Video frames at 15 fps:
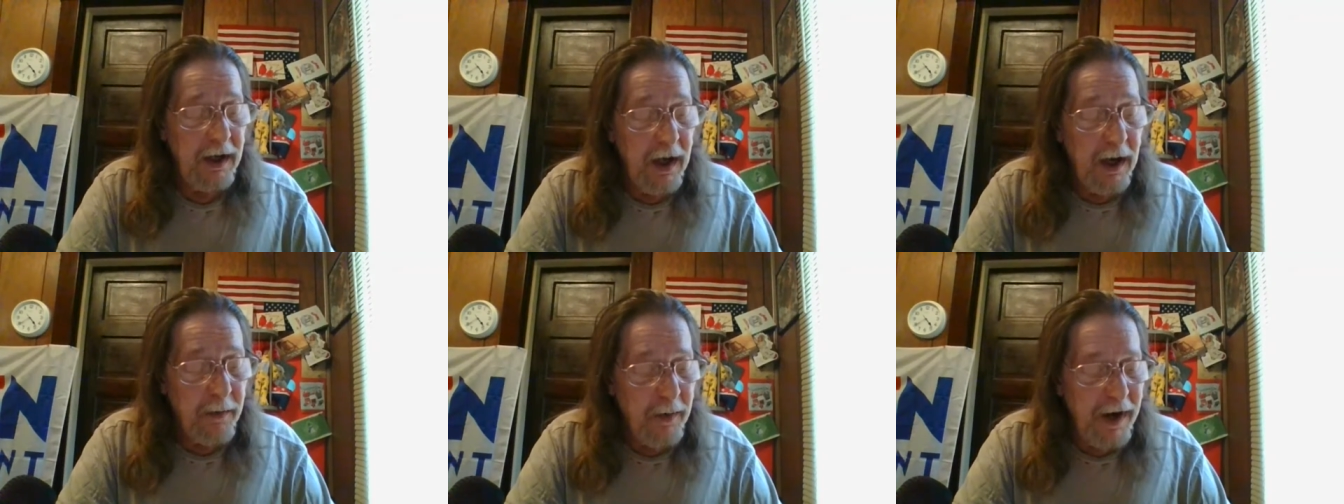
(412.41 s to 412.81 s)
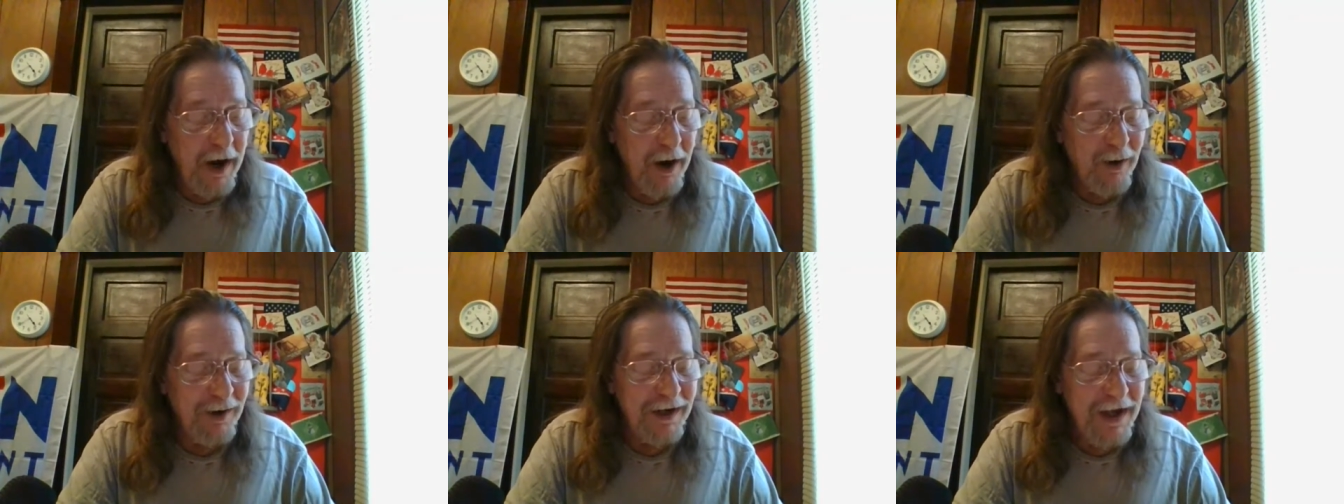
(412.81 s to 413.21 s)

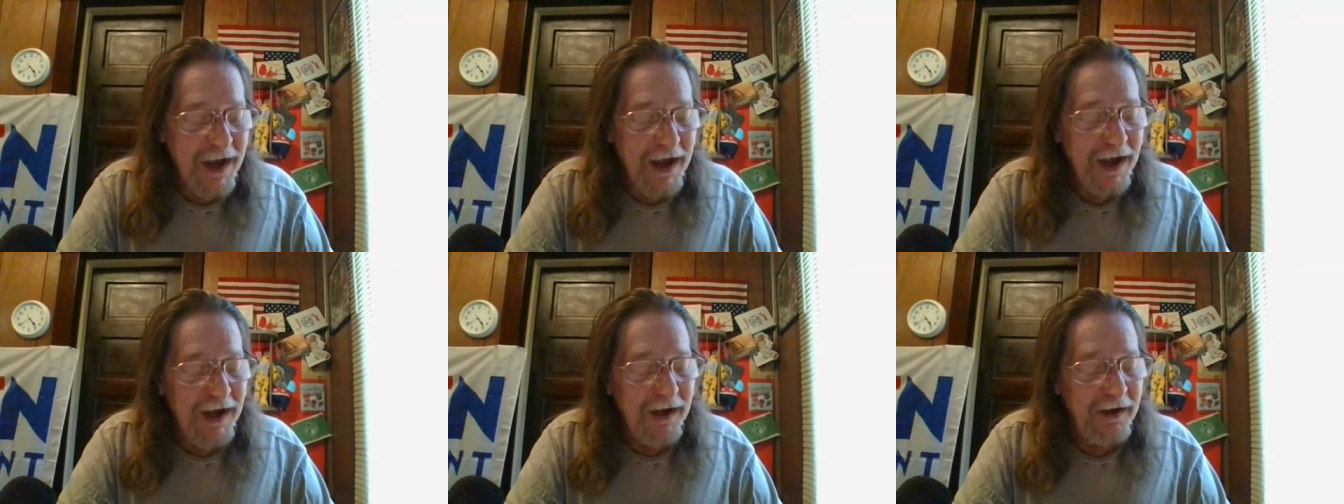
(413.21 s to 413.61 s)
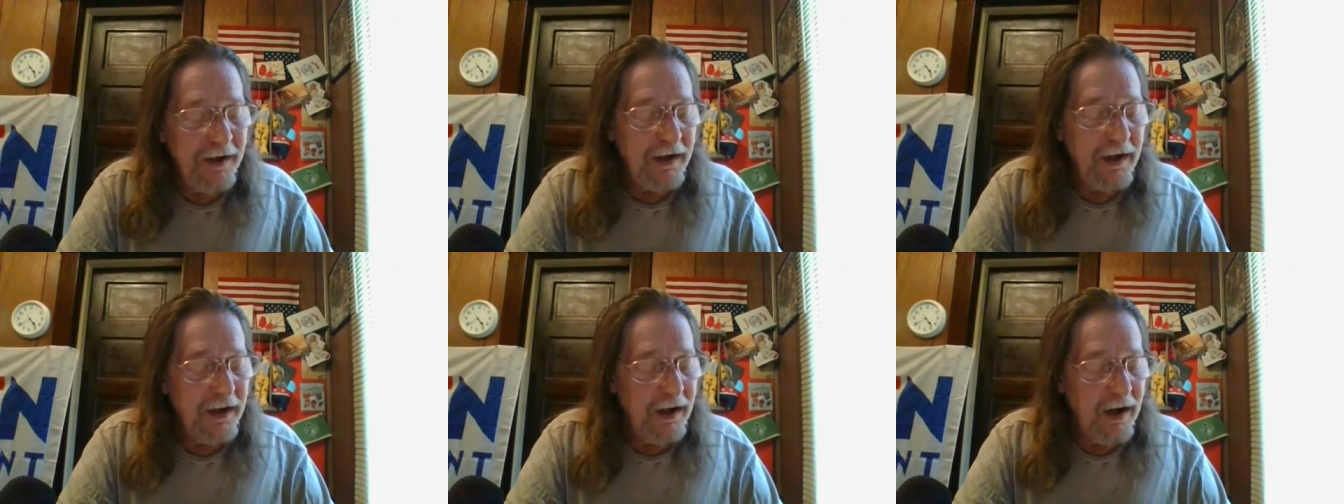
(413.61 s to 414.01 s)
MLK,
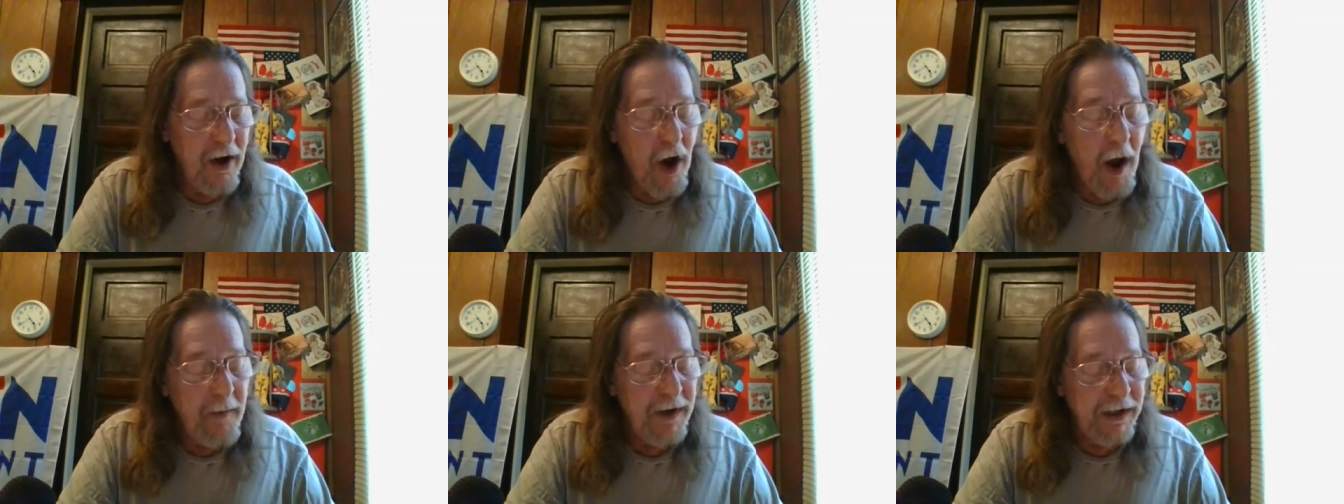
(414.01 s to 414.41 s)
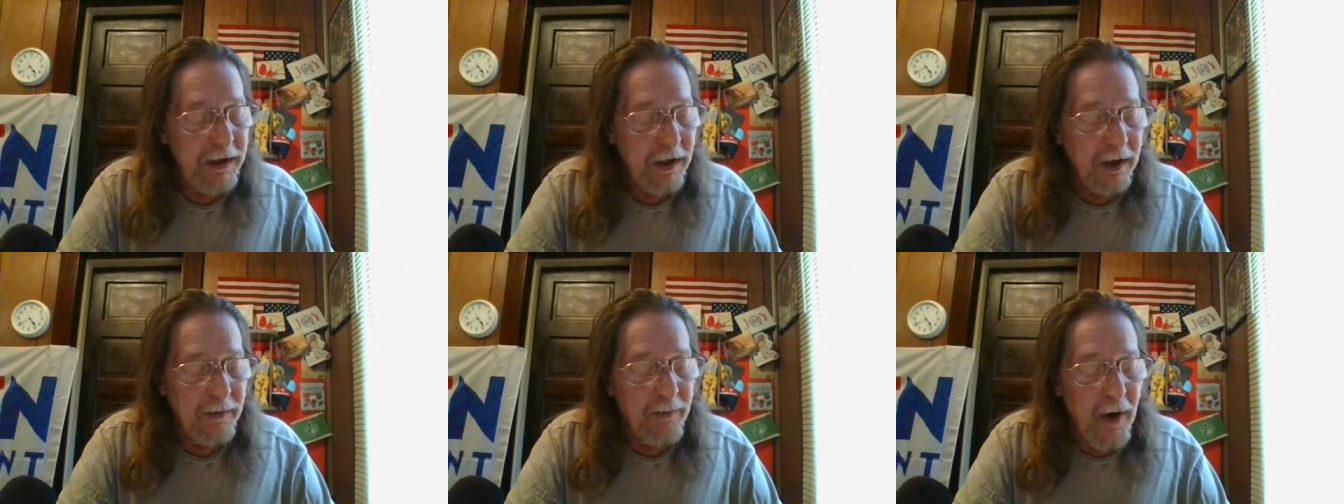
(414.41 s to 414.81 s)

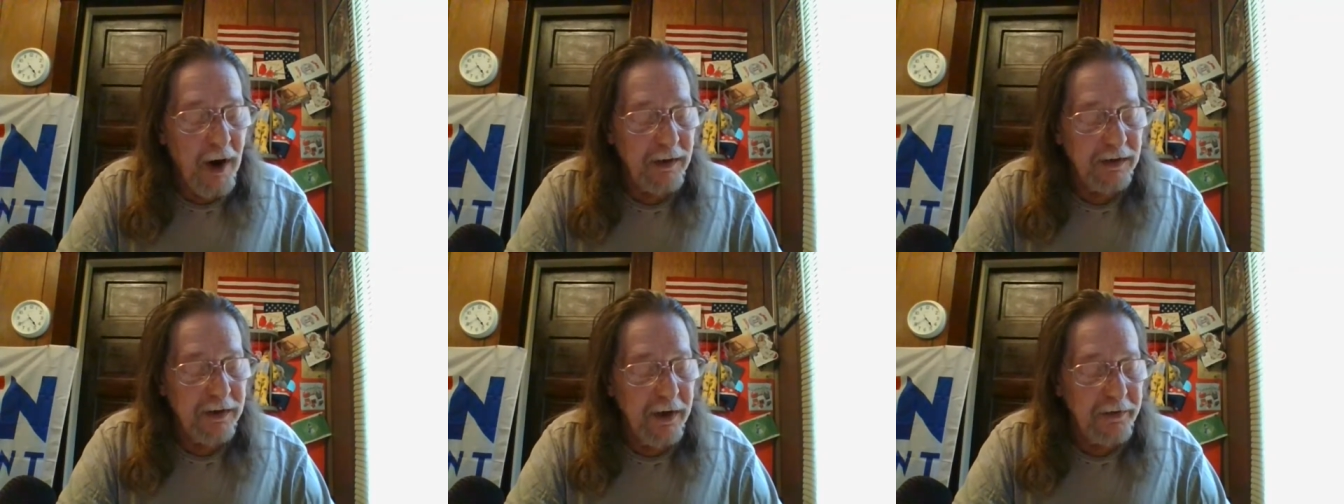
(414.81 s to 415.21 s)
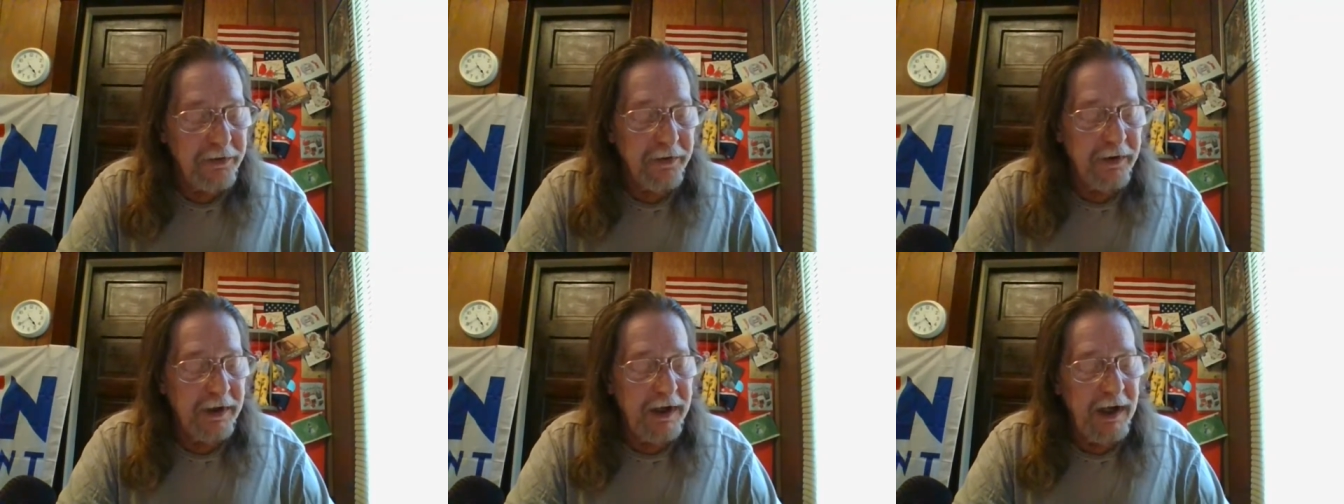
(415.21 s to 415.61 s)
Martin
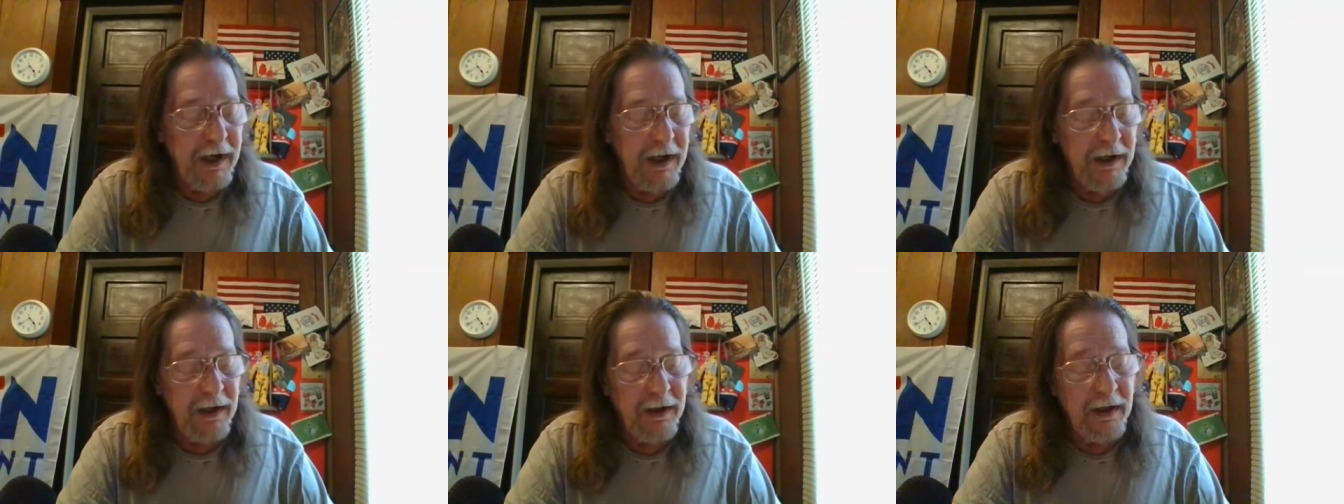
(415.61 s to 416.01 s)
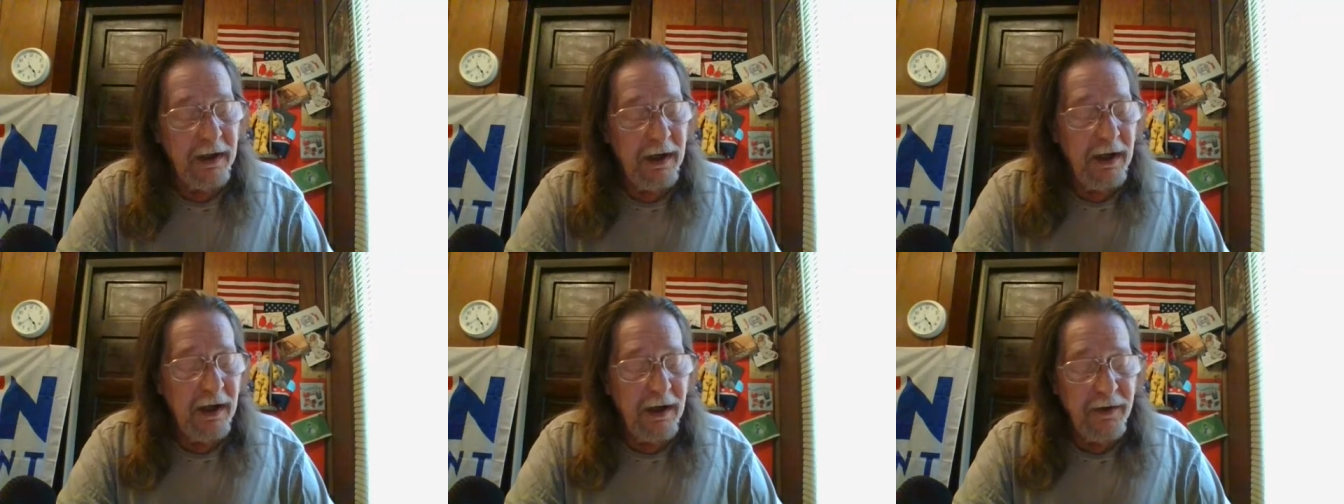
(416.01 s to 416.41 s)
Luther King
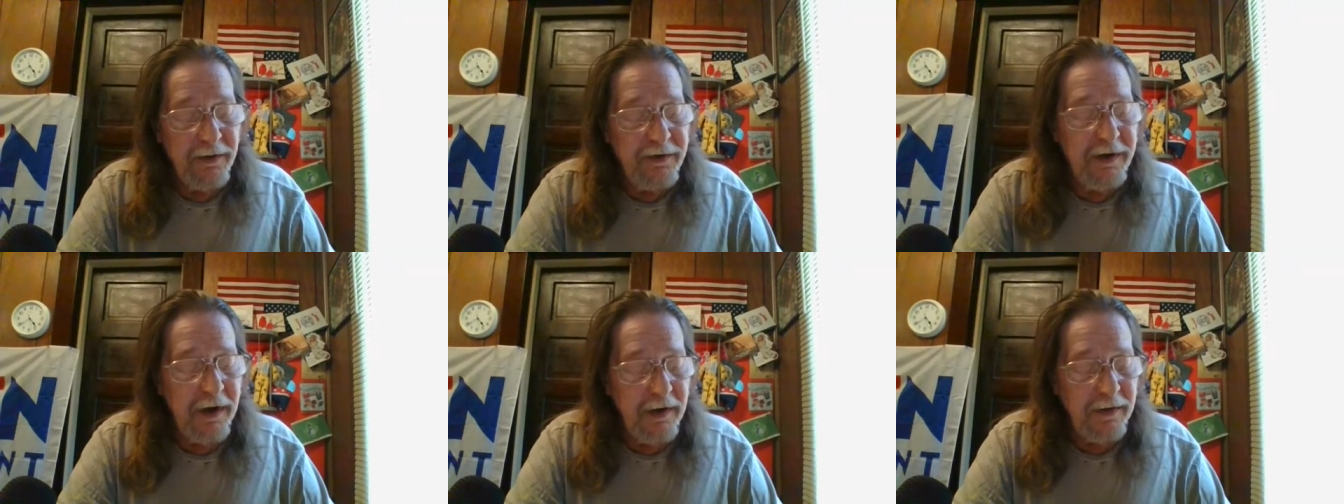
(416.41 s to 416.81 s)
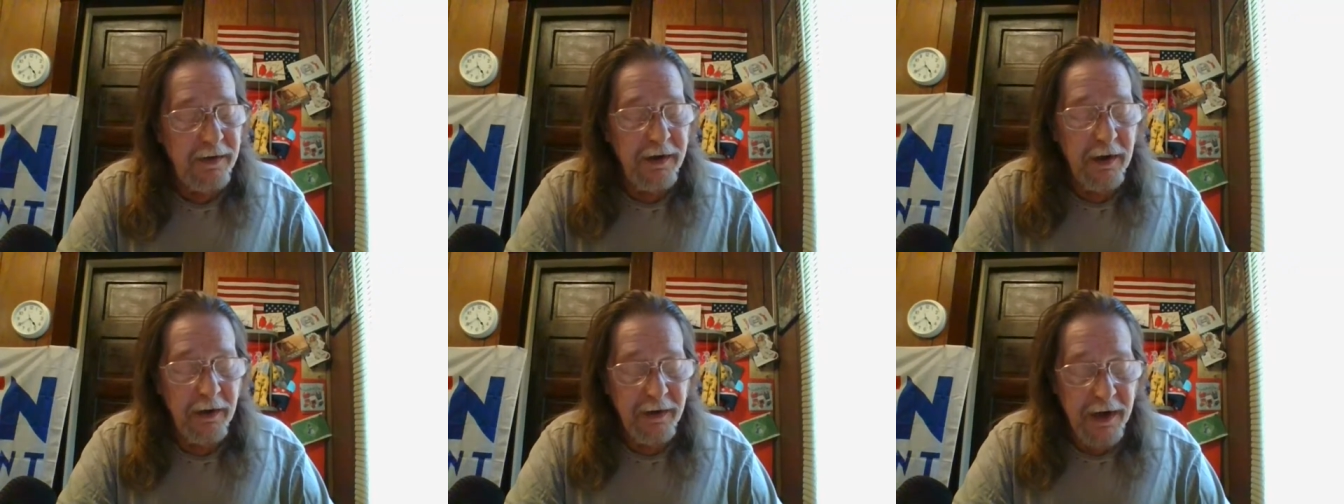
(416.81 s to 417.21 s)

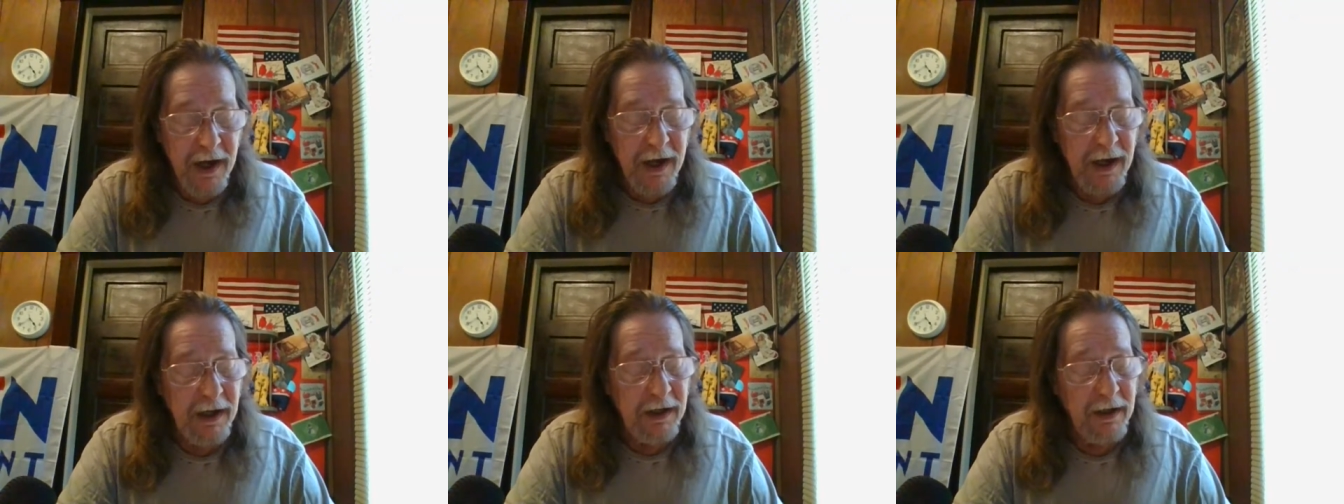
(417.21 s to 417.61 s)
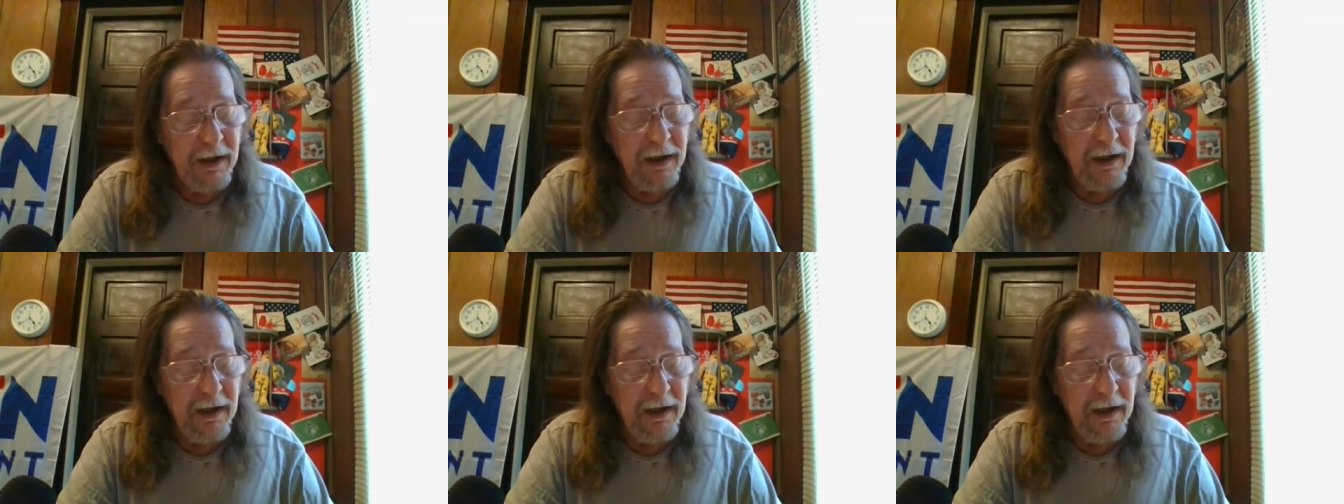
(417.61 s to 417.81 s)
Jr. Day.